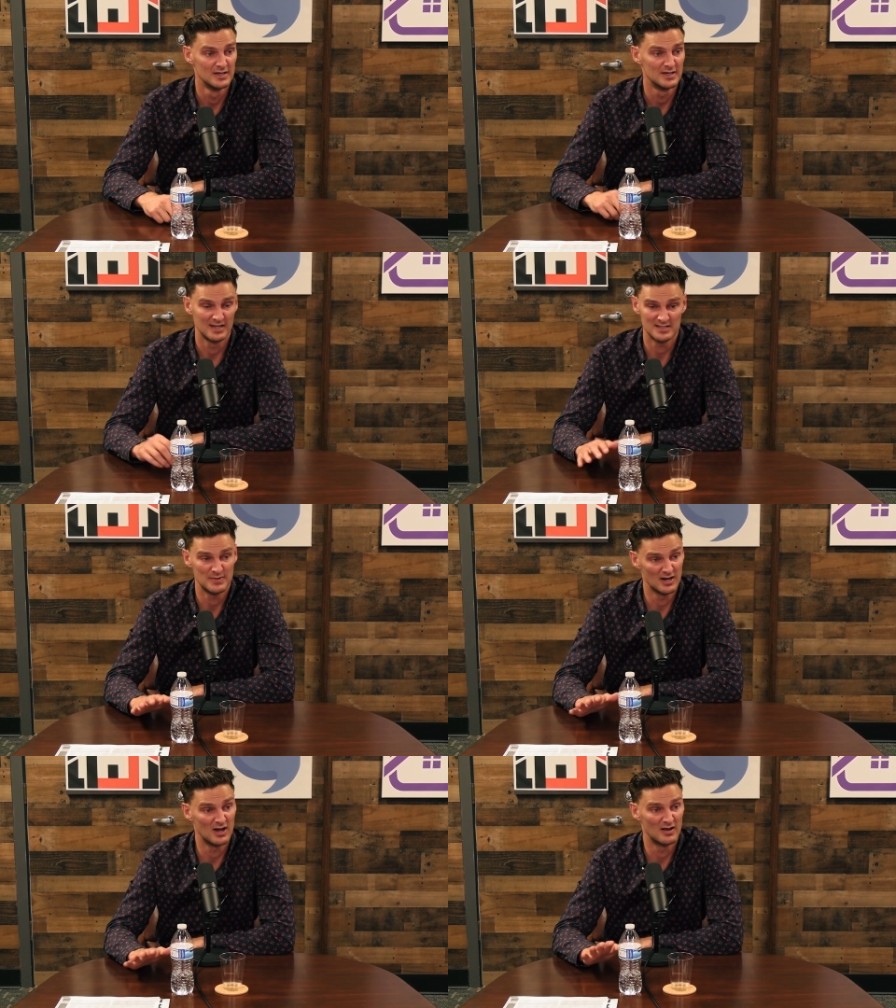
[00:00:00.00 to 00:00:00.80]
a,
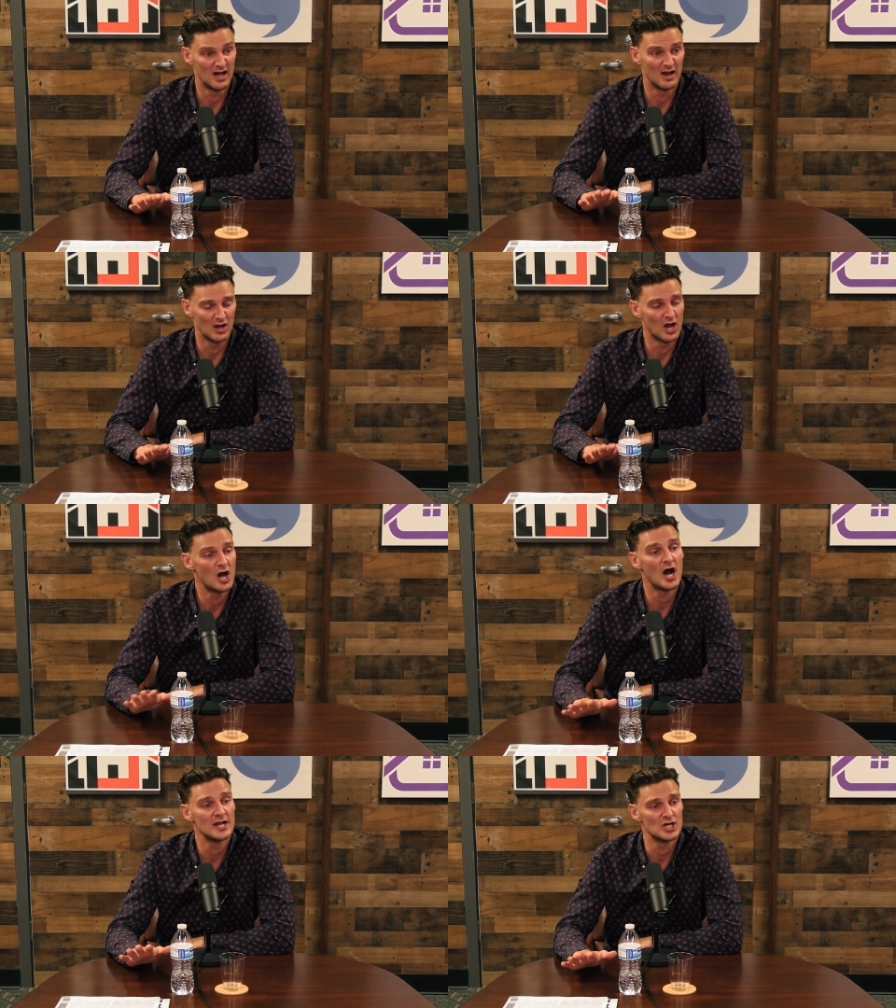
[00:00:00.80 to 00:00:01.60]
it's been a, a
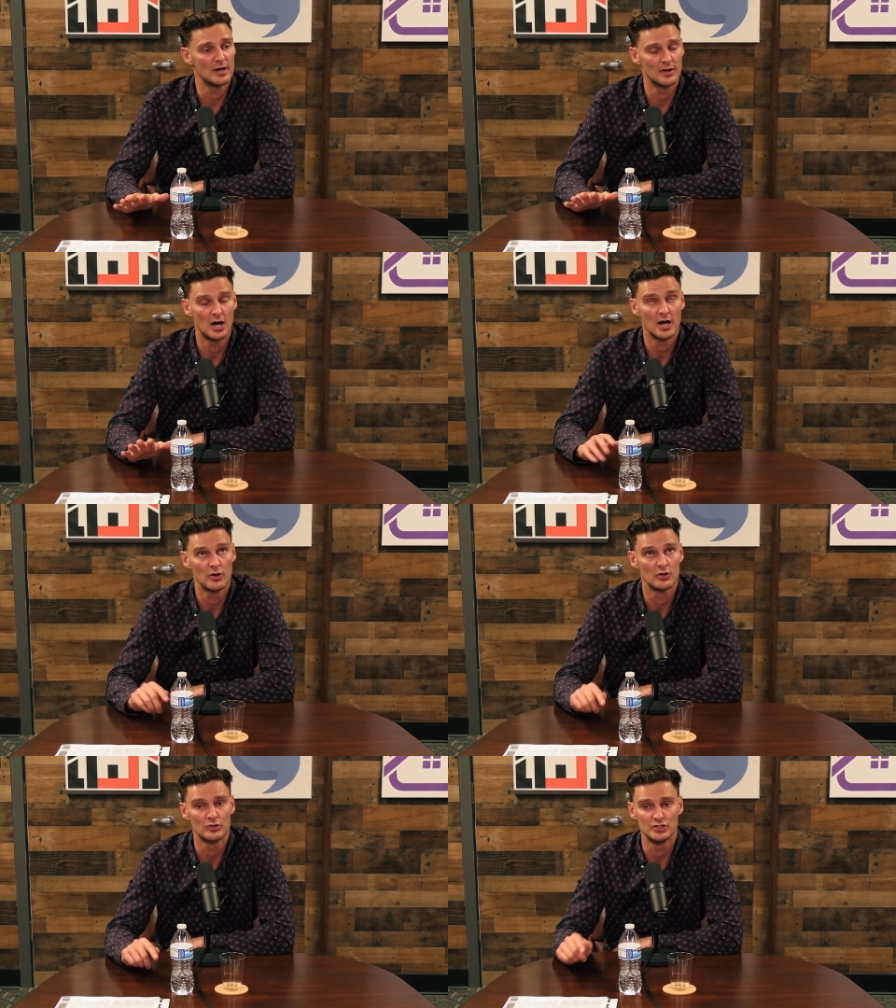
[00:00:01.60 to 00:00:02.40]
high jump,
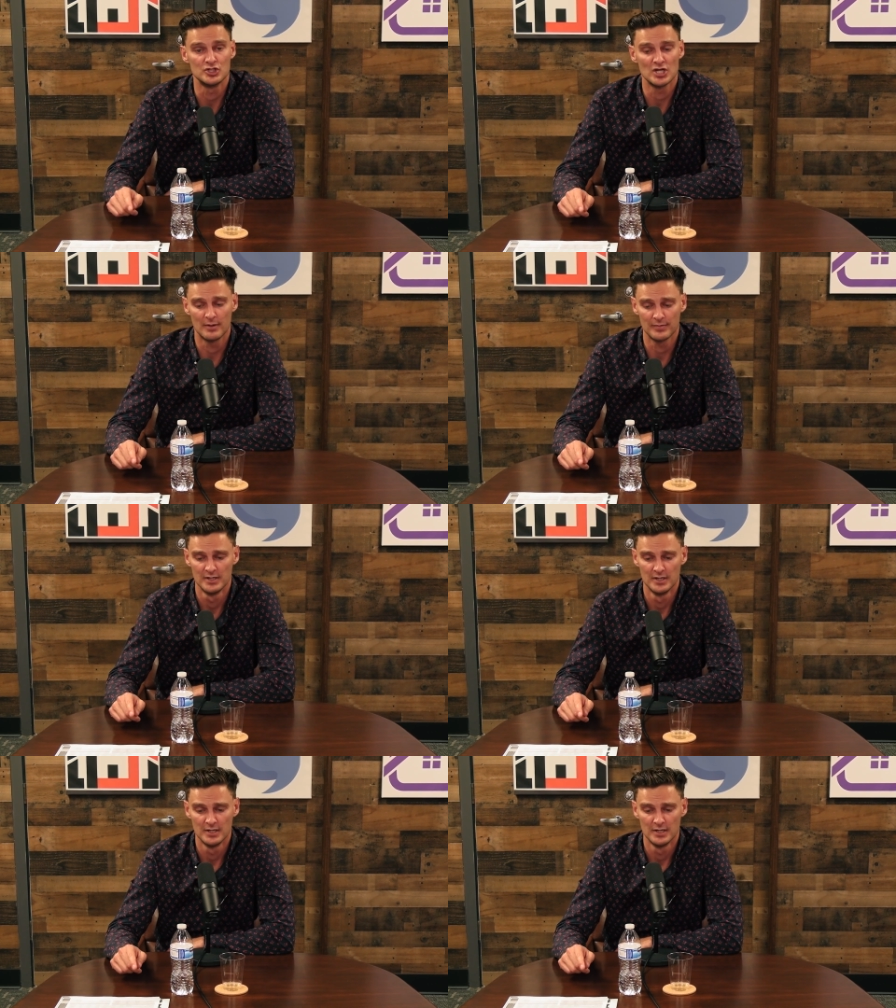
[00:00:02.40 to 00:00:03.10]
high hurdle to jump.